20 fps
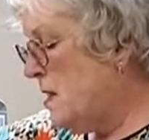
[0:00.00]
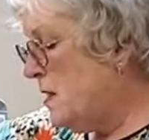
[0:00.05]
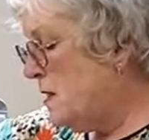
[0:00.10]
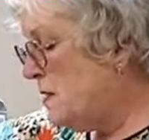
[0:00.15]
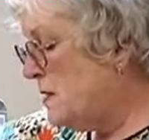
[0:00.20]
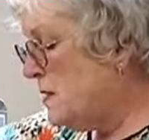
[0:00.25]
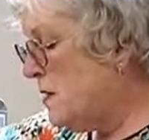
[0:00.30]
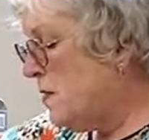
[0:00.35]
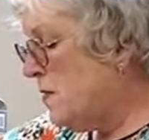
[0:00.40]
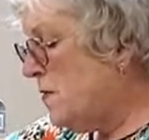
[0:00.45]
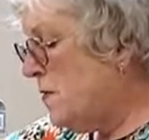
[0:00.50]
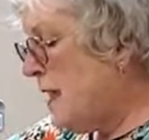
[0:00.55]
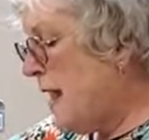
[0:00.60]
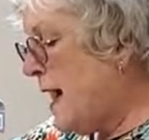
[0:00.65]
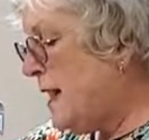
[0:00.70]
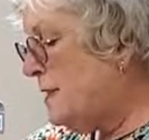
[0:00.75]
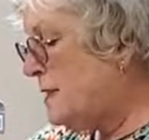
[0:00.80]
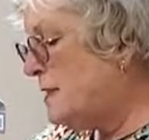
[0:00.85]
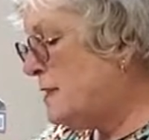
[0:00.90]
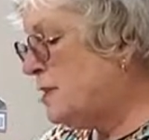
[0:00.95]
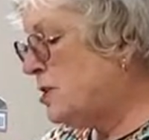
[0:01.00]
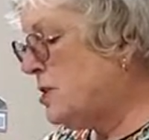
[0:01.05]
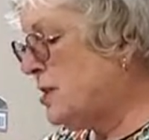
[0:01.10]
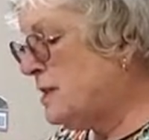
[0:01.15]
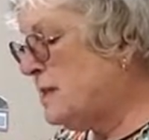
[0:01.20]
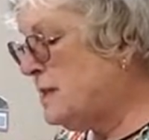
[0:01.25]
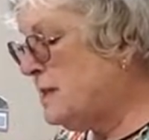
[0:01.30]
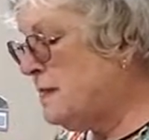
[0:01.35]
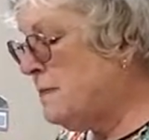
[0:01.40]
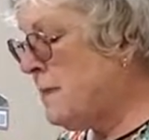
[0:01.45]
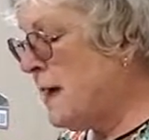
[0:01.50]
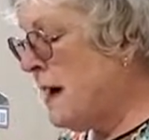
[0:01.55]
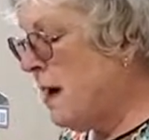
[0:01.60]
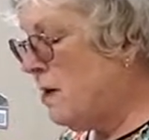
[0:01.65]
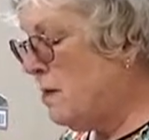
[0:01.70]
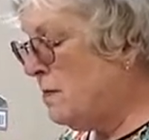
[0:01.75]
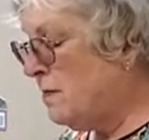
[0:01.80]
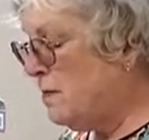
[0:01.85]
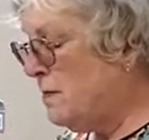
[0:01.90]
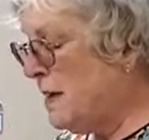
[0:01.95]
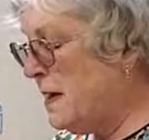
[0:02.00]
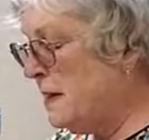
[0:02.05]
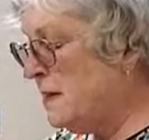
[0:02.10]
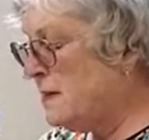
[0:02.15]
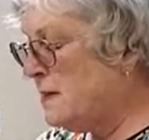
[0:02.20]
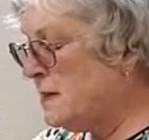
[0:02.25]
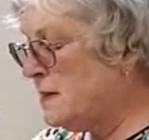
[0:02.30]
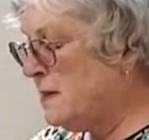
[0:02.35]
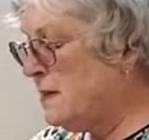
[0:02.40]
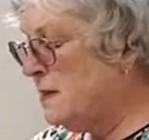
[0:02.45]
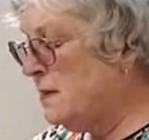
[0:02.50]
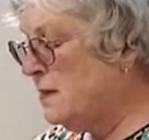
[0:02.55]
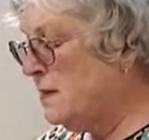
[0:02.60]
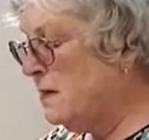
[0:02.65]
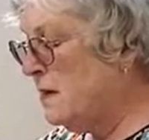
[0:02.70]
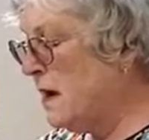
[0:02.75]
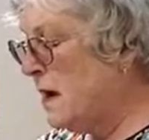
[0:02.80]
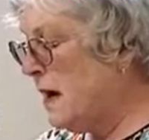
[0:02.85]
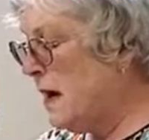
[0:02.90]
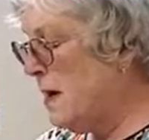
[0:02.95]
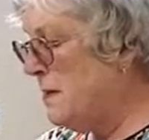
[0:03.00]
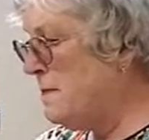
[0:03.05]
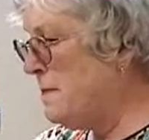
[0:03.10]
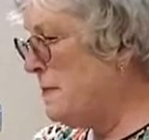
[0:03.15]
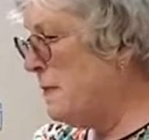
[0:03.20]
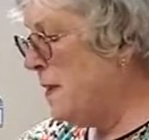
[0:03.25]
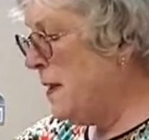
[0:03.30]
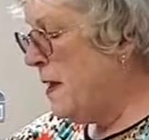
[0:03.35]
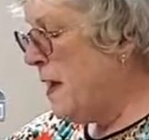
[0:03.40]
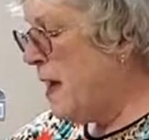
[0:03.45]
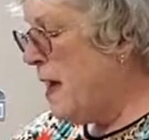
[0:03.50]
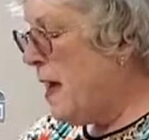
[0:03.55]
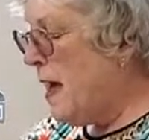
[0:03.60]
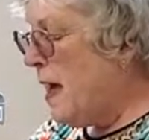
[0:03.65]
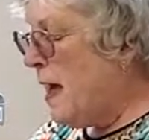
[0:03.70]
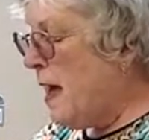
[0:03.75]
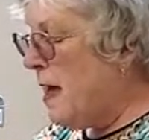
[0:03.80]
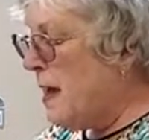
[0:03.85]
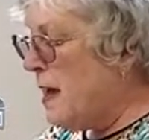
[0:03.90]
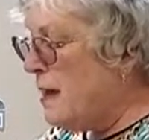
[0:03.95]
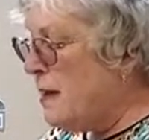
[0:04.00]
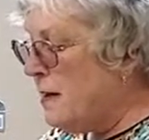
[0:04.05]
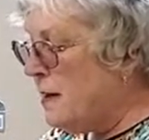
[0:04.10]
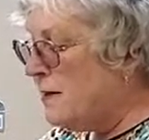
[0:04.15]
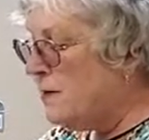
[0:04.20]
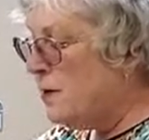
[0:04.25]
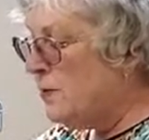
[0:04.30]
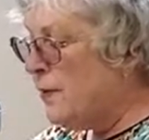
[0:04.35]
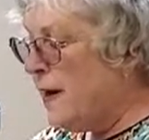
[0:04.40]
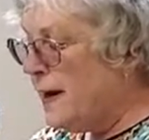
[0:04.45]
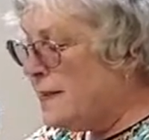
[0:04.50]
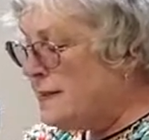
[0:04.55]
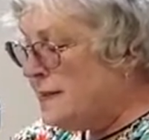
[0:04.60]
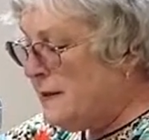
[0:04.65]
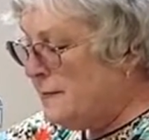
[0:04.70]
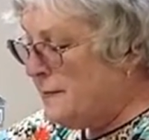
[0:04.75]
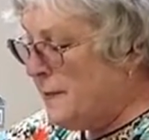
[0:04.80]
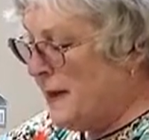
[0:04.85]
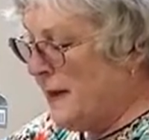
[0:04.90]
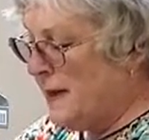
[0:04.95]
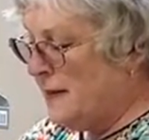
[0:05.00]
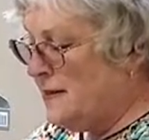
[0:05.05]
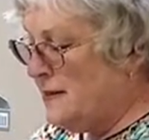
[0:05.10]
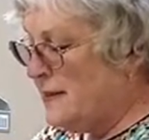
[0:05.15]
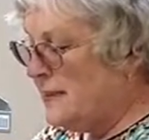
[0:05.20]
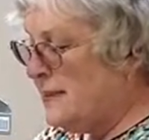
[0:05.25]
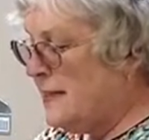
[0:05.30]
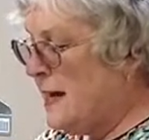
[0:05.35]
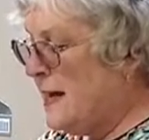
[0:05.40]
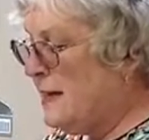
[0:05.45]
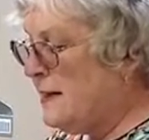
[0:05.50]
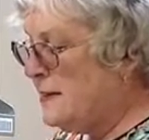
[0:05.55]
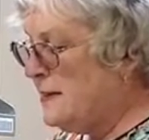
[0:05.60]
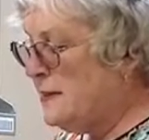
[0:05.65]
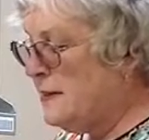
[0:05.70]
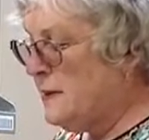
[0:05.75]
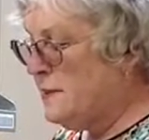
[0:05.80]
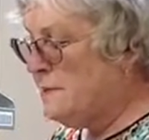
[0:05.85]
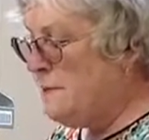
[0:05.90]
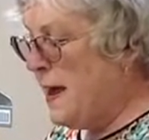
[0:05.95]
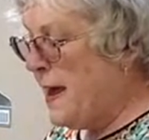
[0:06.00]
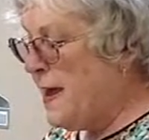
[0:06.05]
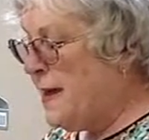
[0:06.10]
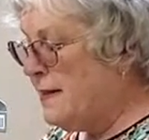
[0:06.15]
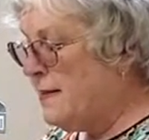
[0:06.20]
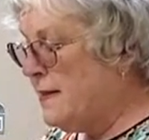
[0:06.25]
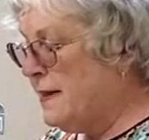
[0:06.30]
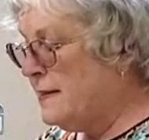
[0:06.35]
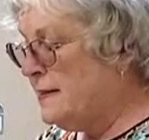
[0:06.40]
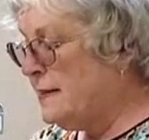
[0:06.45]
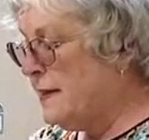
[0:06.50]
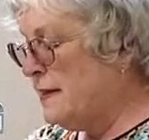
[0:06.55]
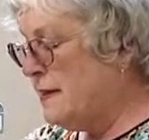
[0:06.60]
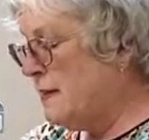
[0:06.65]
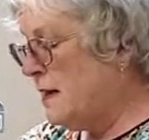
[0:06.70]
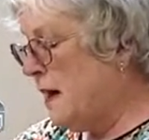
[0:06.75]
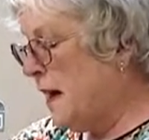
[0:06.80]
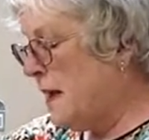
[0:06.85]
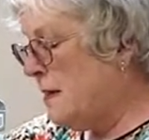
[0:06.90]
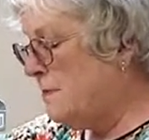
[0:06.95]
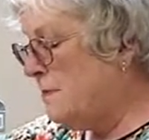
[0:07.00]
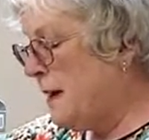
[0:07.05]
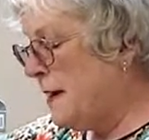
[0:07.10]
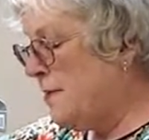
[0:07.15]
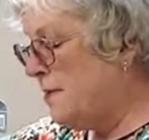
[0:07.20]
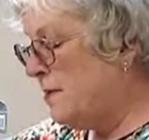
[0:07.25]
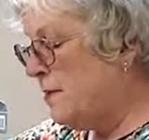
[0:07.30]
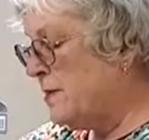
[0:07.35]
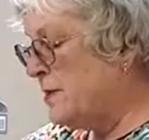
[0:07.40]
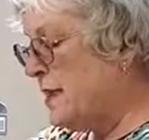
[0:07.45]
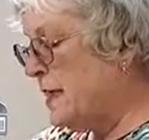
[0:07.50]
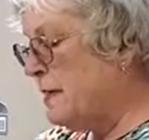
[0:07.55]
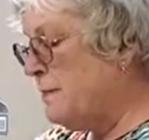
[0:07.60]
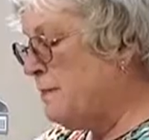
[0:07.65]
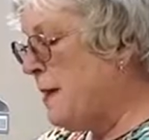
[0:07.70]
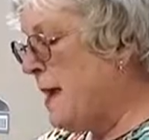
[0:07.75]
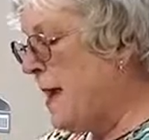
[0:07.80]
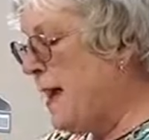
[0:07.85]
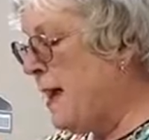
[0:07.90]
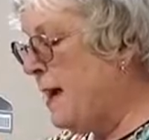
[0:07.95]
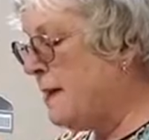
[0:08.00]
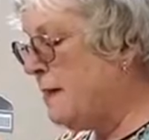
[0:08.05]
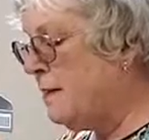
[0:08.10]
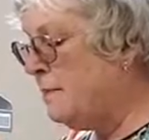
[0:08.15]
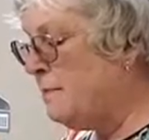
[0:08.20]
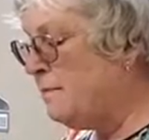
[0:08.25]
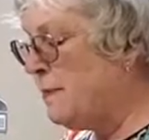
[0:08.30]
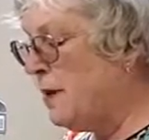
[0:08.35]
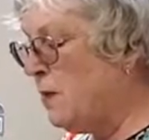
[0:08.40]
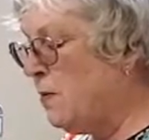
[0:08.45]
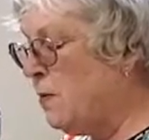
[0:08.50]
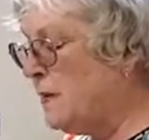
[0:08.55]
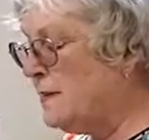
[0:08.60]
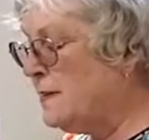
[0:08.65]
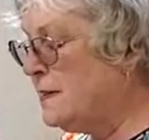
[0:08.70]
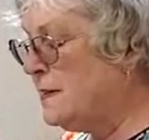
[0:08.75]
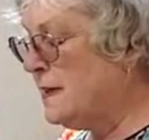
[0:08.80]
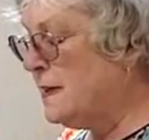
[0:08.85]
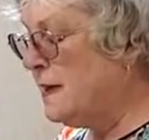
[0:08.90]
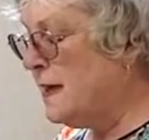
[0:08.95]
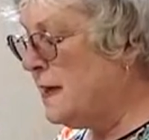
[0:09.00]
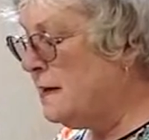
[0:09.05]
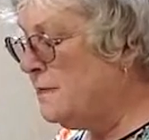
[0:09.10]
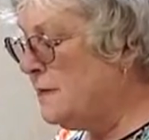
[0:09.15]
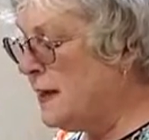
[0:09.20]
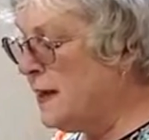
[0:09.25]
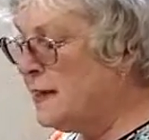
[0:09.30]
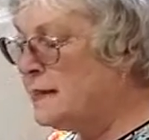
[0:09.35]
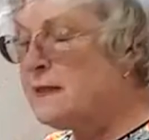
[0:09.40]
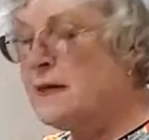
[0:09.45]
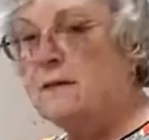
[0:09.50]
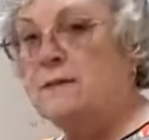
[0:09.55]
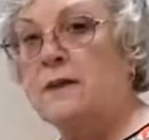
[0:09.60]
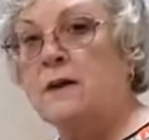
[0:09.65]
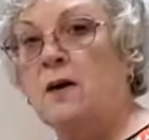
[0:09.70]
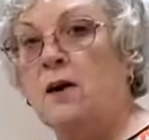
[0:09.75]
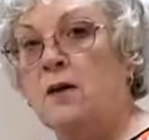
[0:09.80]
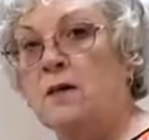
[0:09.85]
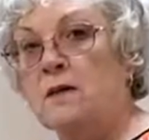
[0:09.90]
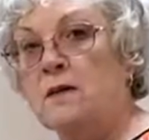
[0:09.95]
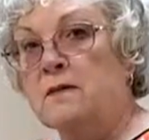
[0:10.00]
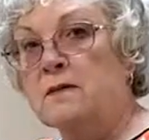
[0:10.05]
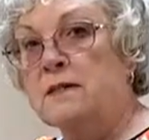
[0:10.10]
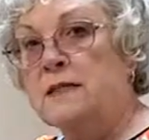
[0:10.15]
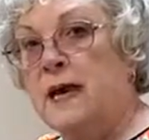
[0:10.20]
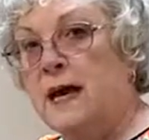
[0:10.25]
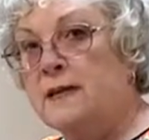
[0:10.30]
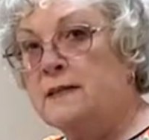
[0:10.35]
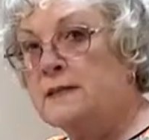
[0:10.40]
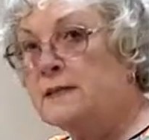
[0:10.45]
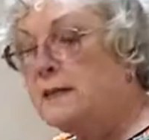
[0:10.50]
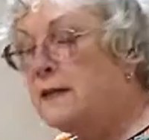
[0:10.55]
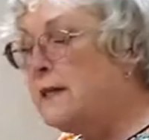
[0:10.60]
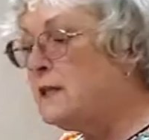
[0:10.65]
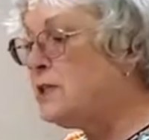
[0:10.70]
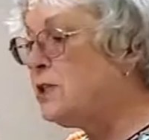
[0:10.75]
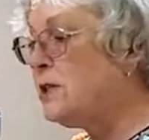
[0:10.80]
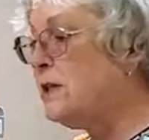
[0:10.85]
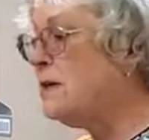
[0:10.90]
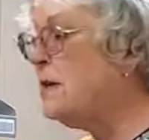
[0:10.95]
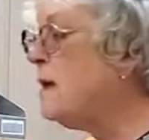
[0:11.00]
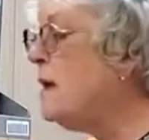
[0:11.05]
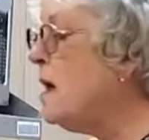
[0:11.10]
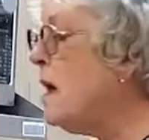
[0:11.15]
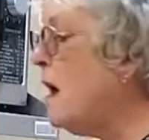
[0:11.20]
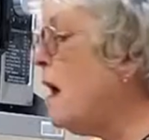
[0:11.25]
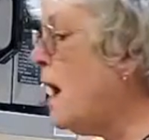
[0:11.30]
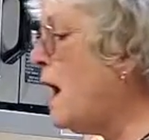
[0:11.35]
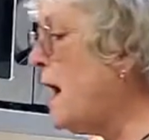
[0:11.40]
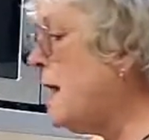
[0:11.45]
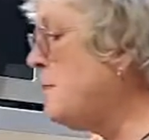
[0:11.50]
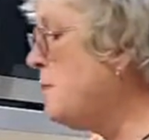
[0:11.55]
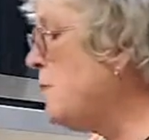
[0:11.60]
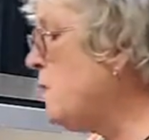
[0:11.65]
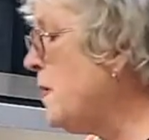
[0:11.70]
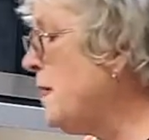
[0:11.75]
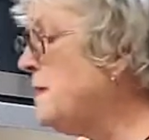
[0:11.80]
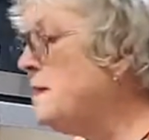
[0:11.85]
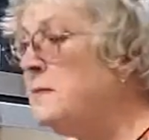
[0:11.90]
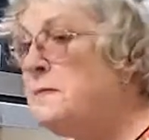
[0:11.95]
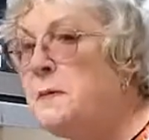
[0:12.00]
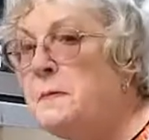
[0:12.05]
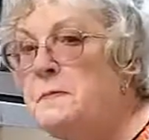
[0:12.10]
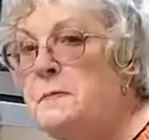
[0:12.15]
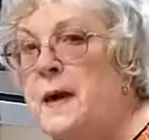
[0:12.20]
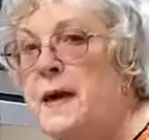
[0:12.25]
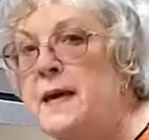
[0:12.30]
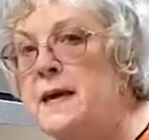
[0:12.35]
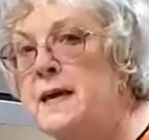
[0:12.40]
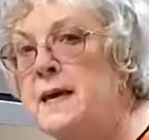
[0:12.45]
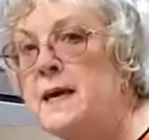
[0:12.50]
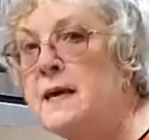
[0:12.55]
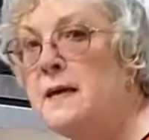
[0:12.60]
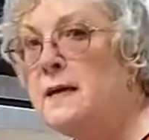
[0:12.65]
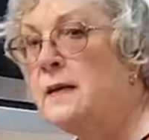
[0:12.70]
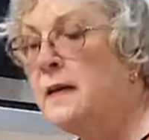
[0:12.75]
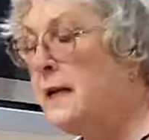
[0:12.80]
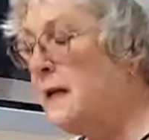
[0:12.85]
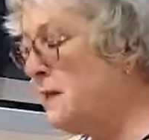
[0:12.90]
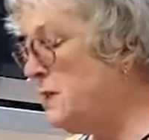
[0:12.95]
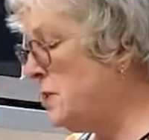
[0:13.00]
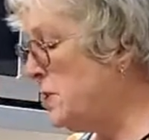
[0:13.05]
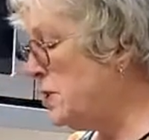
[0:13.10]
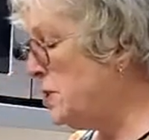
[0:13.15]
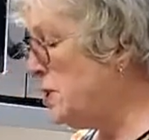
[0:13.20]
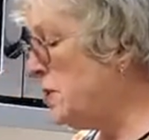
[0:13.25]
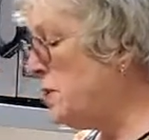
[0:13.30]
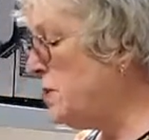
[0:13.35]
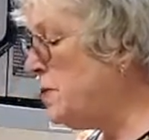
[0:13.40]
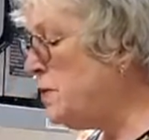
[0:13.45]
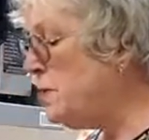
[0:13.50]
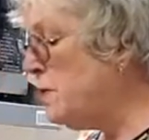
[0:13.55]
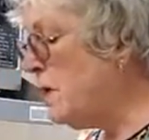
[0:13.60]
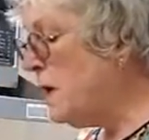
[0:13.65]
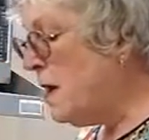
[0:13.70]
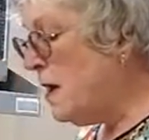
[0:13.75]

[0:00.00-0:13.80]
So that's just about mixed up. The recipe says to bake this in a 9x13 pan, but once again, because I'm in our little test kitchen, I'm going to be baking it in 2